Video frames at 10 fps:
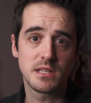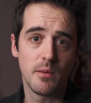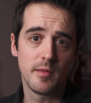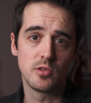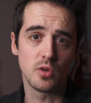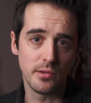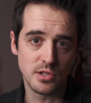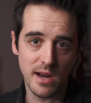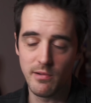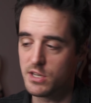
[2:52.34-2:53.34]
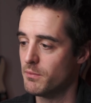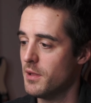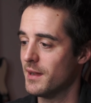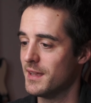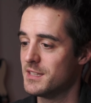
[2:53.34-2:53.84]
some of those older generation
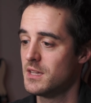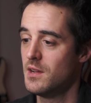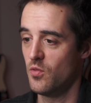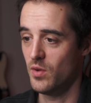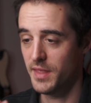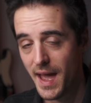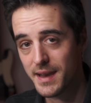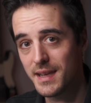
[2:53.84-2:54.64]
plugins? Well, that